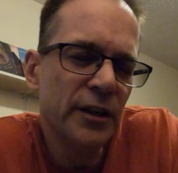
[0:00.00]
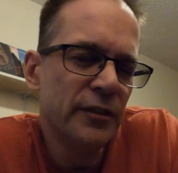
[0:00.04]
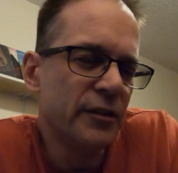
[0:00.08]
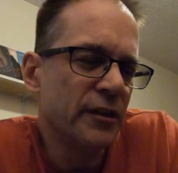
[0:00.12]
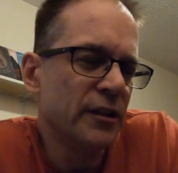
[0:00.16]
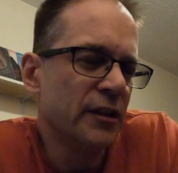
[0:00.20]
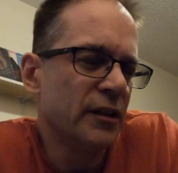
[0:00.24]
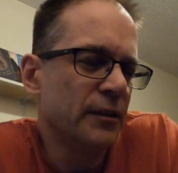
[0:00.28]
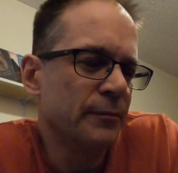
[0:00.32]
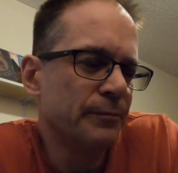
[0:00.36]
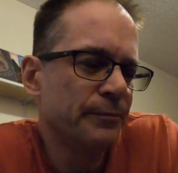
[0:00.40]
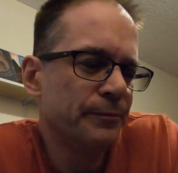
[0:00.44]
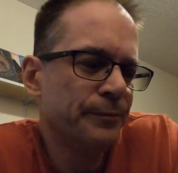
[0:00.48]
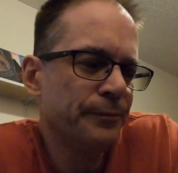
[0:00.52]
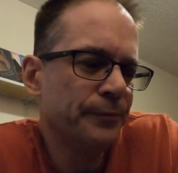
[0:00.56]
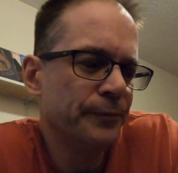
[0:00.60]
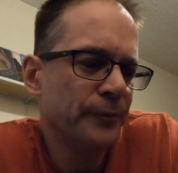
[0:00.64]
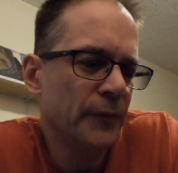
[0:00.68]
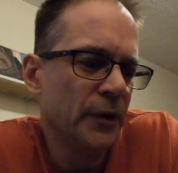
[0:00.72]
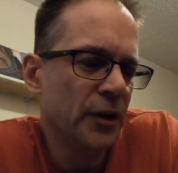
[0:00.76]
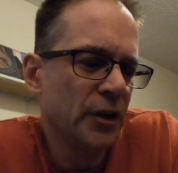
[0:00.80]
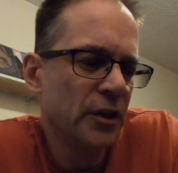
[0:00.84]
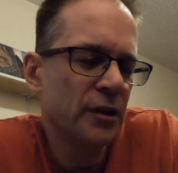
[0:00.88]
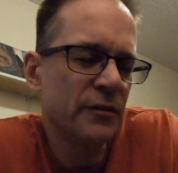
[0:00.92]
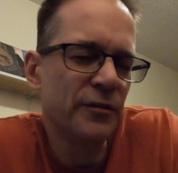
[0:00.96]
have a
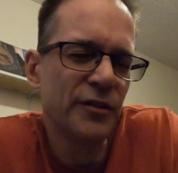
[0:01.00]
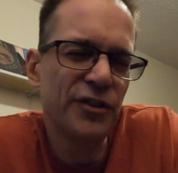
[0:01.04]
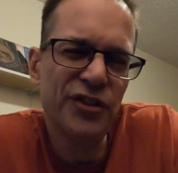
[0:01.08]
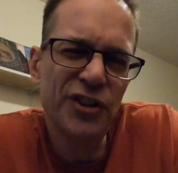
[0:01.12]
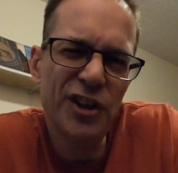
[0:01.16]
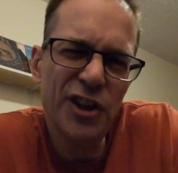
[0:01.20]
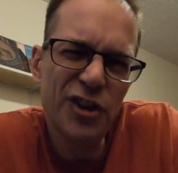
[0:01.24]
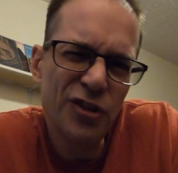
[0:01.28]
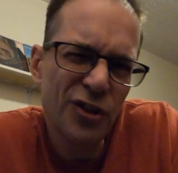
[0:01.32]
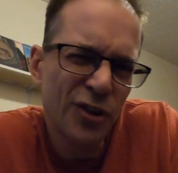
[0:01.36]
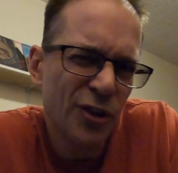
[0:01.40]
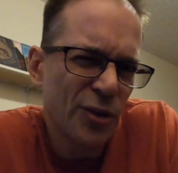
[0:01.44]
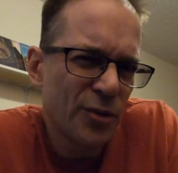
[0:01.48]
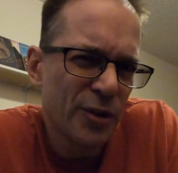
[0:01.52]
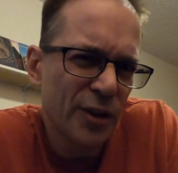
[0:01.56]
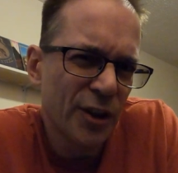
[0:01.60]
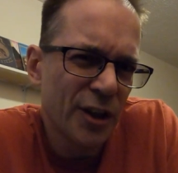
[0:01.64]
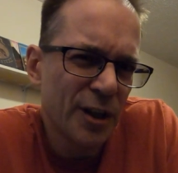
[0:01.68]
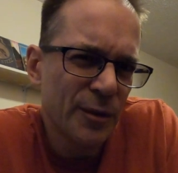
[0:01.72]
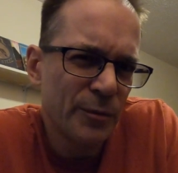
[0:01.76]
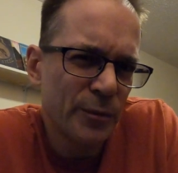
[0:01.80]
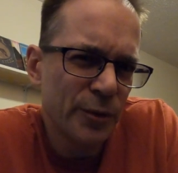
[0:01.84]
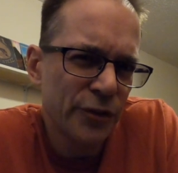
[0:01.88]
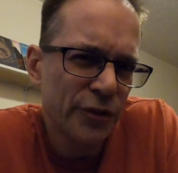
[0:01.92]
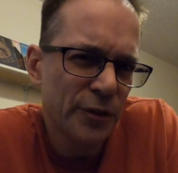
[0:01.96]
conversation going
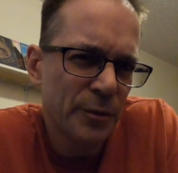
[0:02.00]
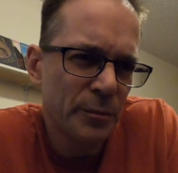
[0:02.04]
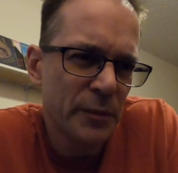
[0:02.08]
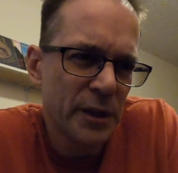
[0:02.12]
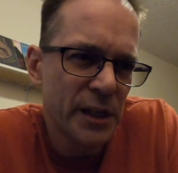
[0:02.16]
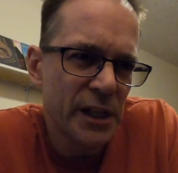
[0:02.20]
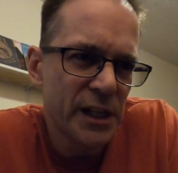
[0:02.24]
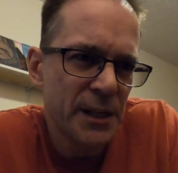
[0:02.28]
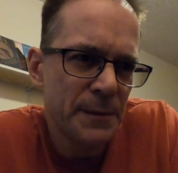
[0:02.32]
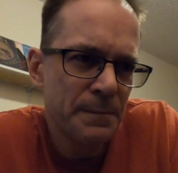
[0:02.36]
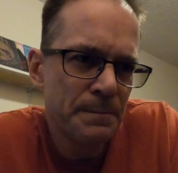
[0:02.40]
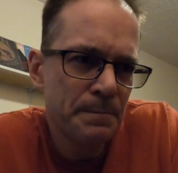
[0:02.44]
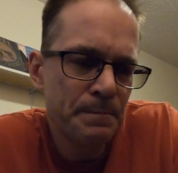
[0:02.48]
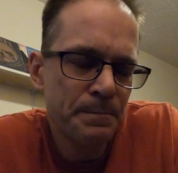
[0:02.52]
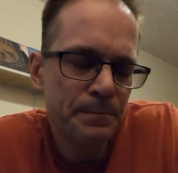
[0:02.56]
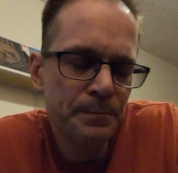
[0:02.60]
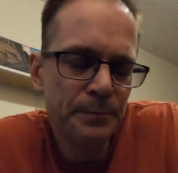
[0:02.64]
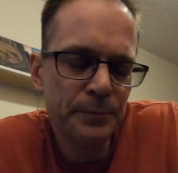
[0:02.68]
on with somebody.